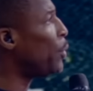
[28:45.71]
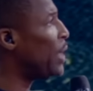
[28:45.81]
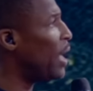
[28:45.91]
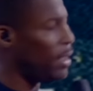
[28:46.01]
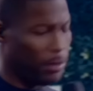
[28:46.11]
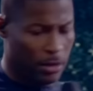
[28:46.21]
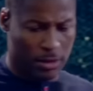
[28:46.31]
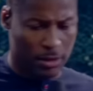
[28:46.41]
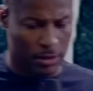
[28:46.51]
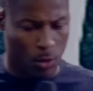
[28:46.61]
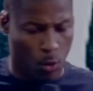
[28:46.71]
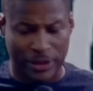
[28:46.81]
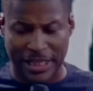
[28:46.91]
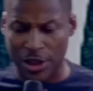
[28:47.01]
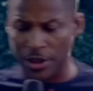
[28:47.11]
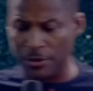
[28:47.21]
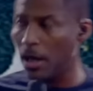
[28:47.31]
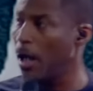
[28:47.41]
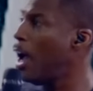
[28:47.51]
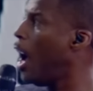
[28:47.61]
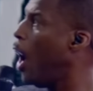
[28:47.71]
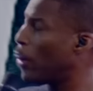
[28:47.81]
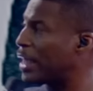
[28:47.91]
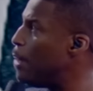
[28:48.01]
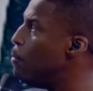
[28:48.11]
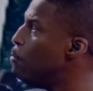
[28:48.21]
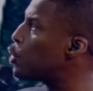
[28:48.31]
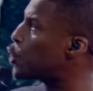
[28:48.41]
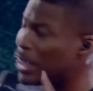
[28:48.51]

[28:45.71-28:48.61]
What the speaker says: the quotation? OK, monsieur